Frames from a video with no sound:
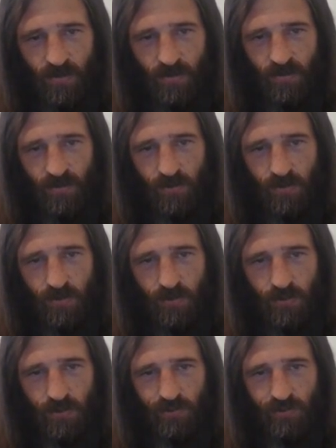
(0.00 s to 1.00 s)

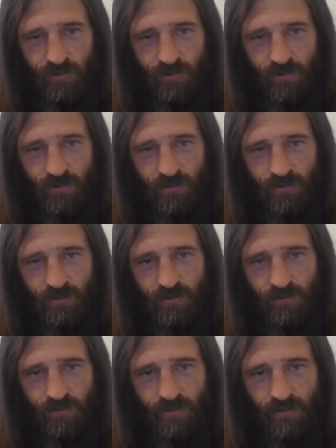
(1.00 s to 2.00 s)

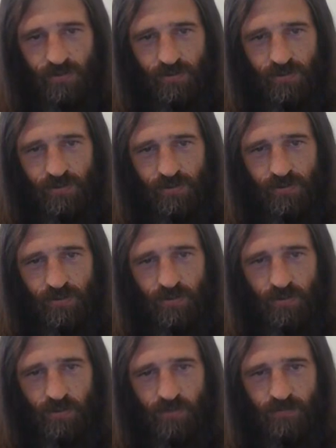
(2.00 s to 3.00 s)

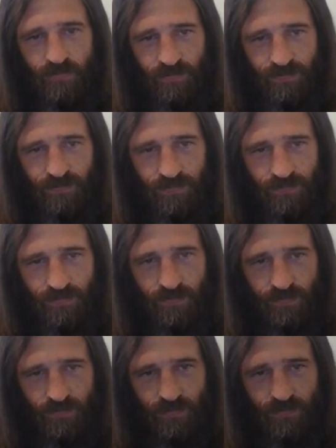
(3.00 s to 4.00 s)

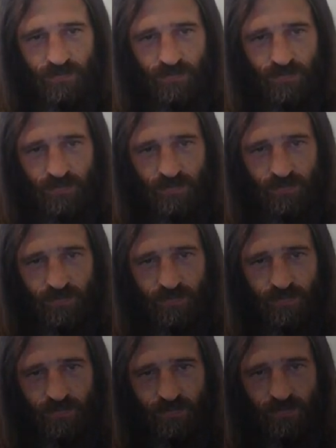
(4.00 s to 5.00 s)

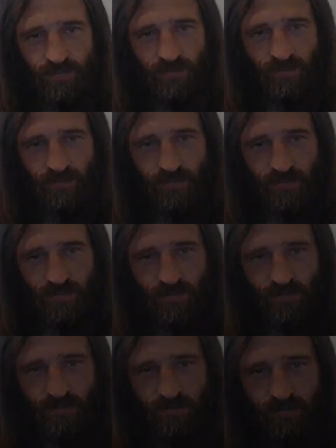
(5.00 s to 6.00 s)

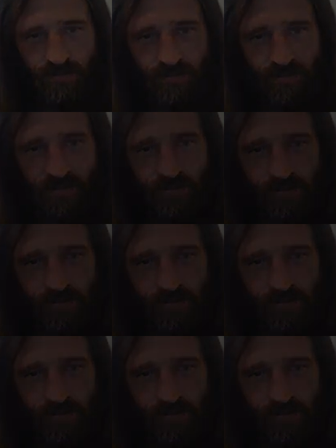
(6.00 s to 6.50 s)
(silent)